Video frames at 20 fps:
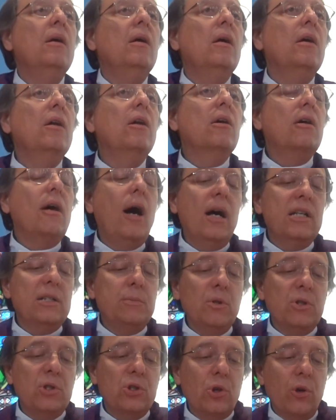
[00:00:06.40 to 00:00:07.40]
In our
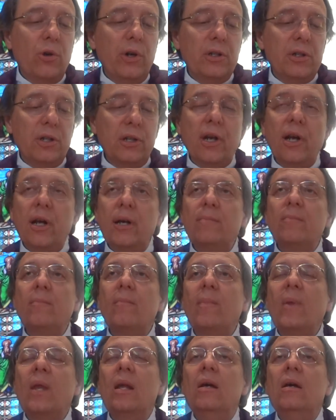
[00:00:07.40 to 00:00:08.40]
gospel story today,
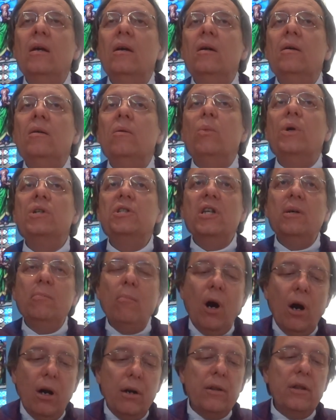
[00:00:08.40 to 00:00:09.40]
we see
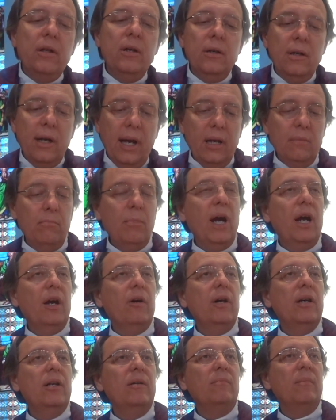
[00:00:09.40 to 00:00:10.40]
Martha and
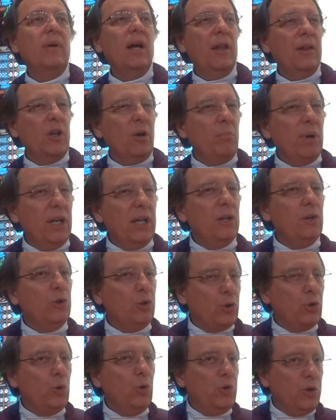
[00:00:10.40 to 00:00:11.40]
Mary, and they're being
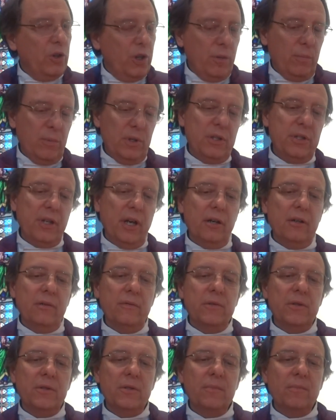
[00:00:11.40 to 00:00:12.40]
true to
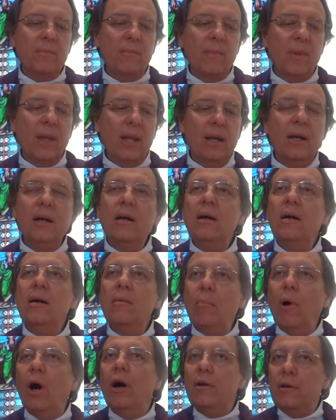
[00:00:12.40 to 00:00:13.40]
themselves.
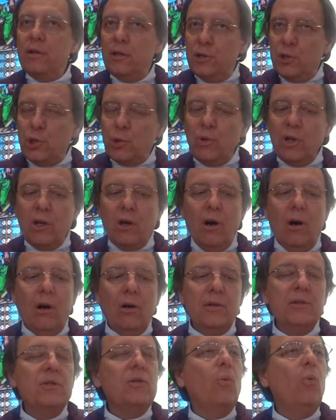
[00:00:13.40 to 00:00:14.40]
Martha, as you
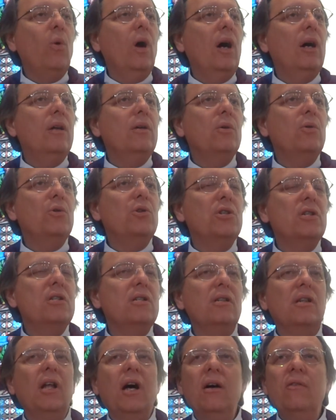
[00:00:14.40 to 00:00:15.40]
recall, is the one who
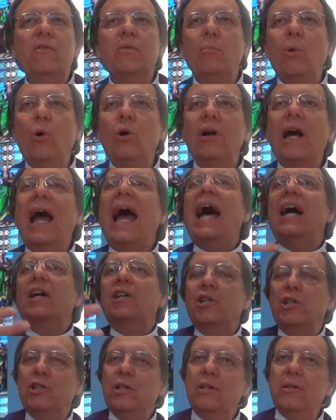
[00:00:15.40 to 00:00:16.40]
just loved more
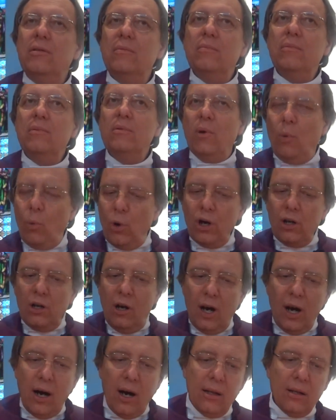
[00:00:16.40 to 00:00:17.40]
action, the
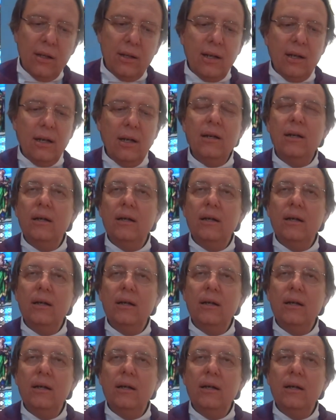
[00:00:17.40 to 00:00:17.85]
workaholic.